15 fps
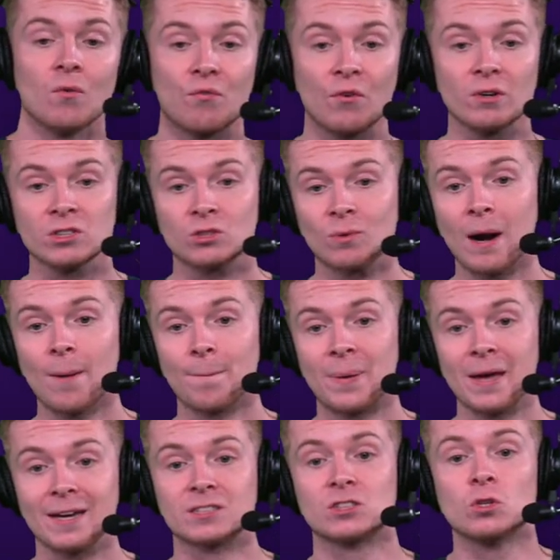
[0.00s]
first round
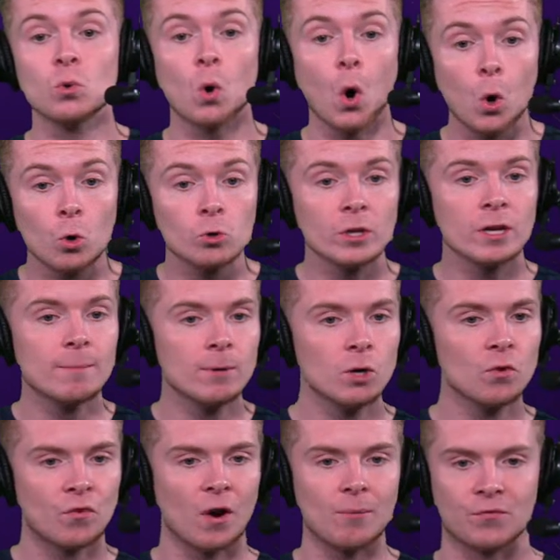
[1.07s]
picks to only
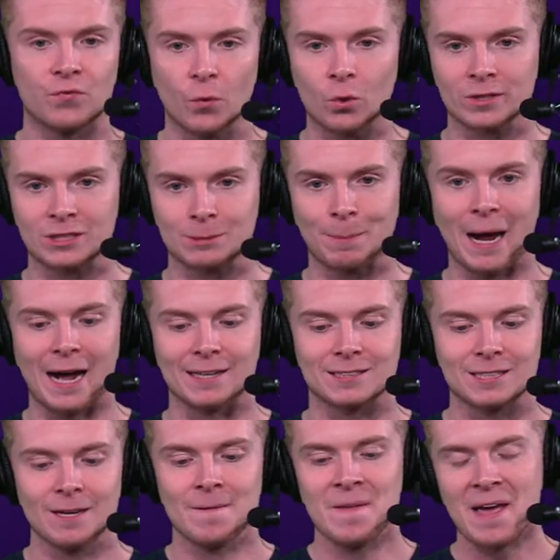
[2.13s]
move up four spots.